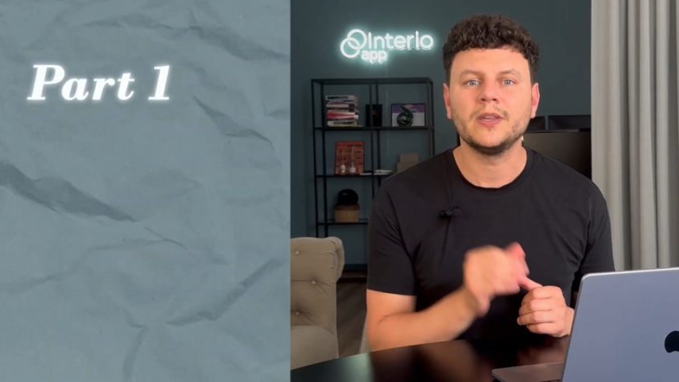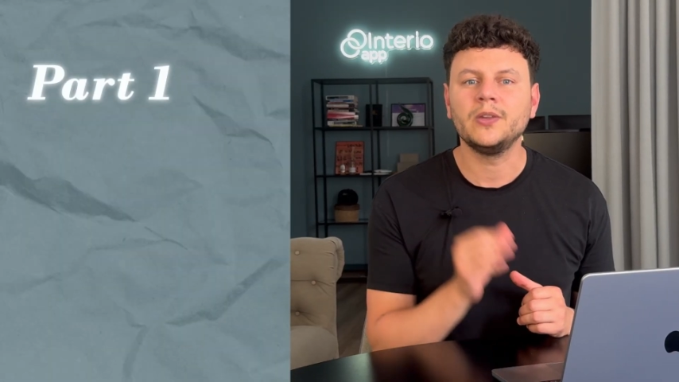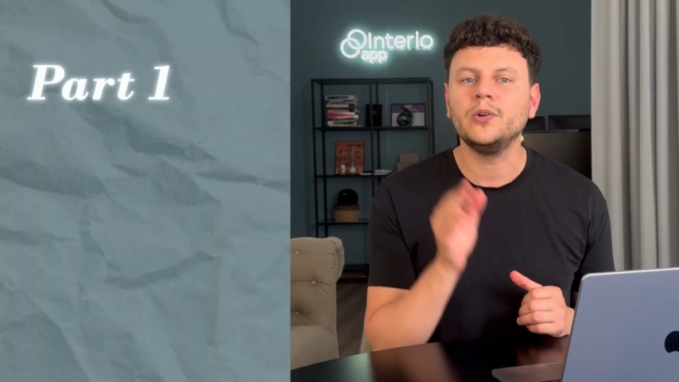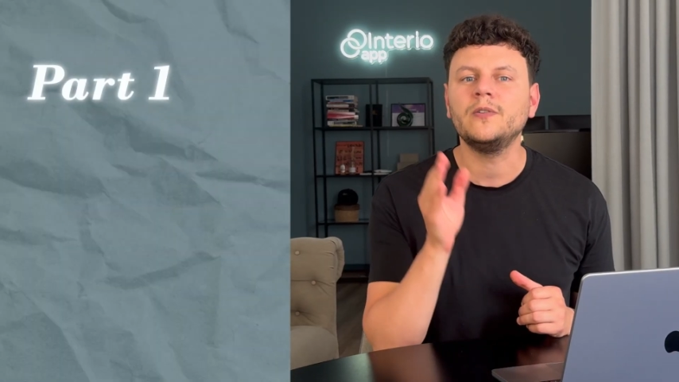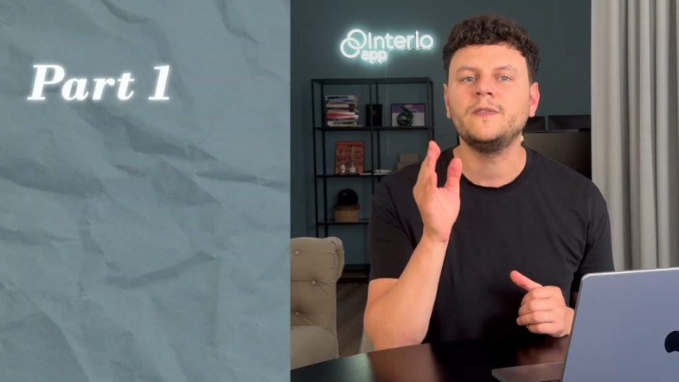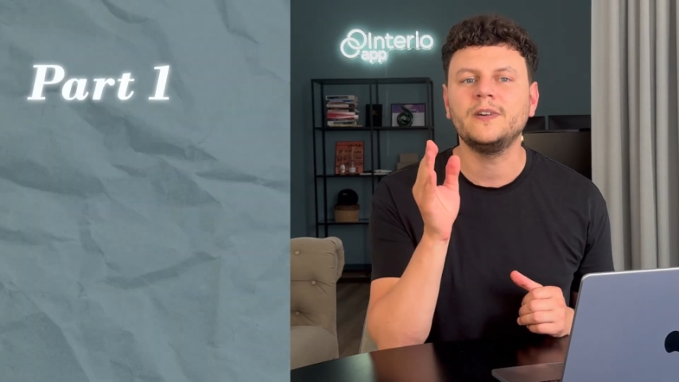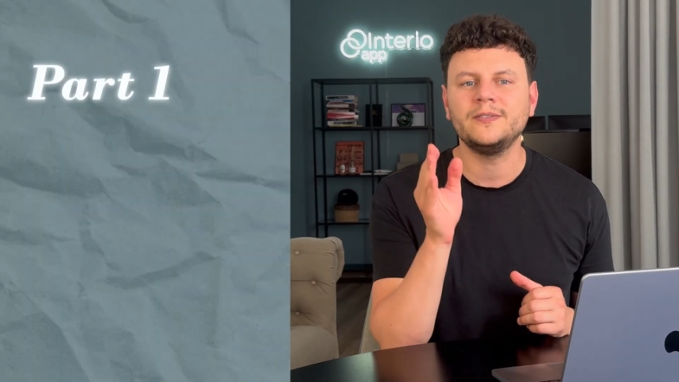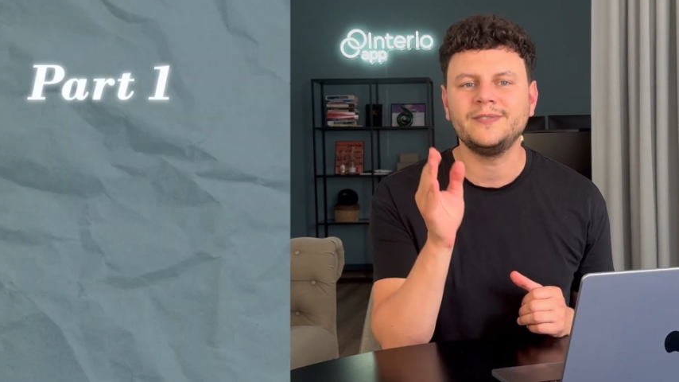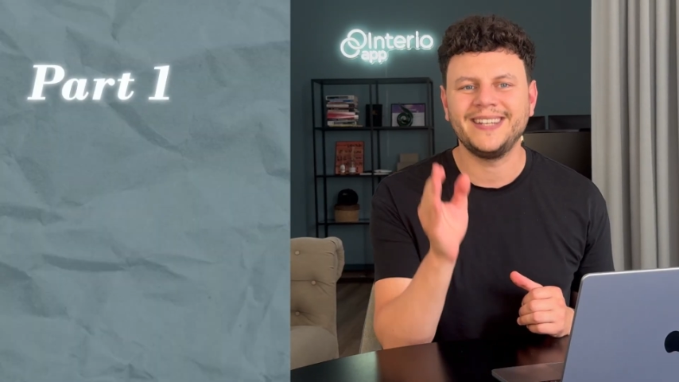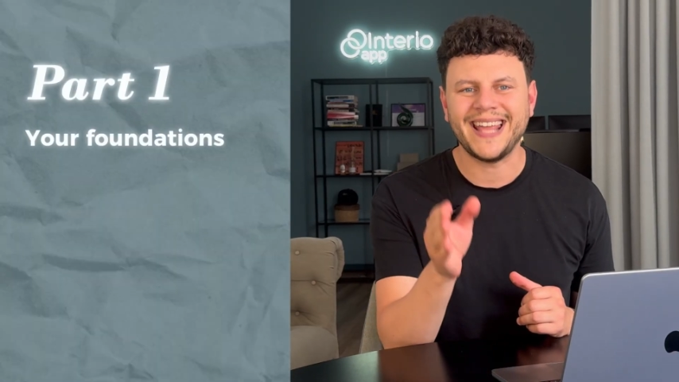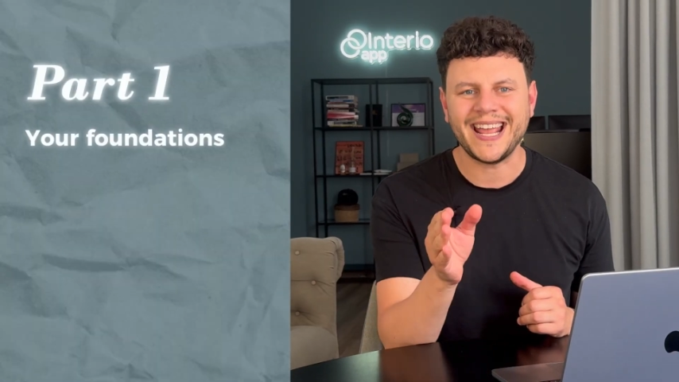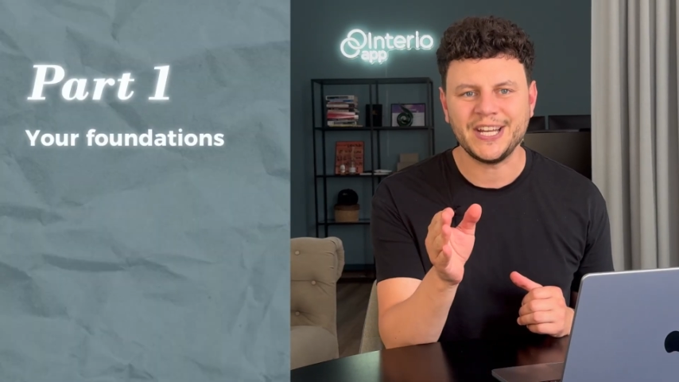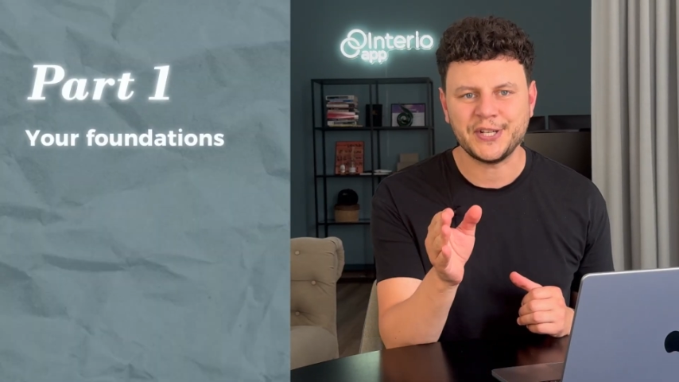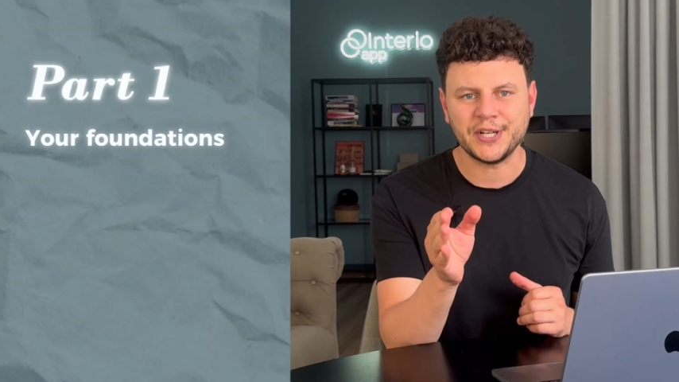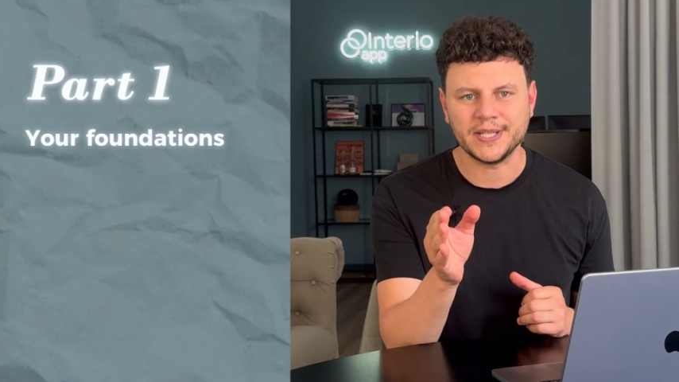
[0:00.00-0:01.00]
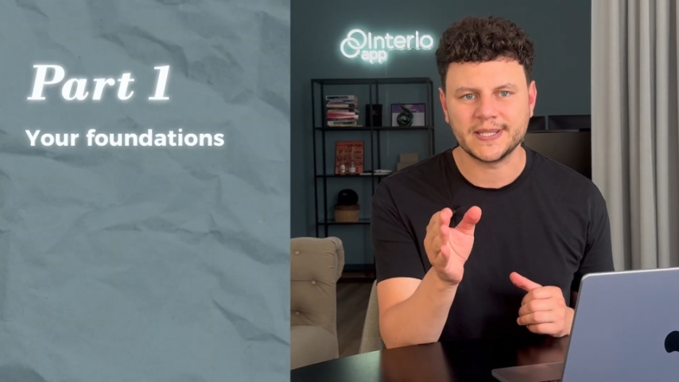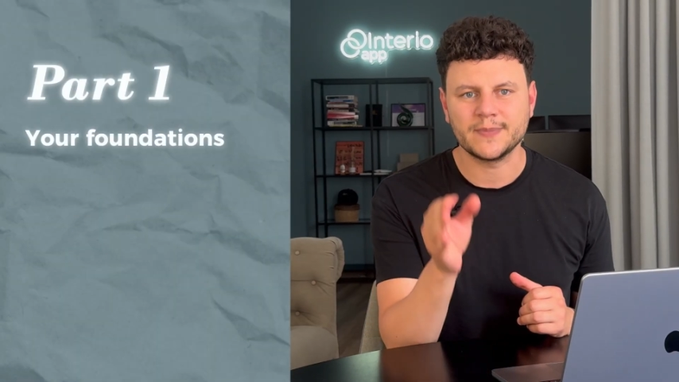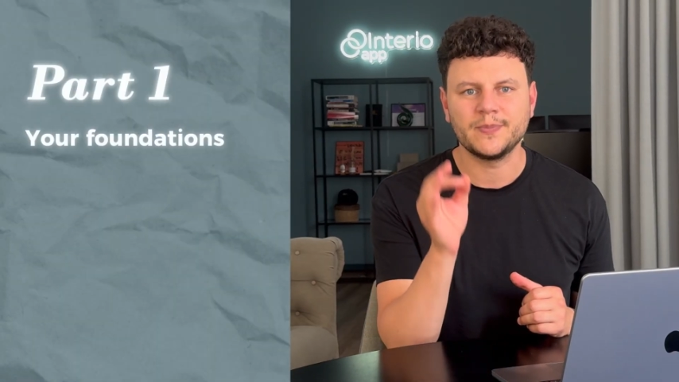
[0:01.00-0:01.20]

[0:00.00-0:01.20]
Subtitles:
your foundations,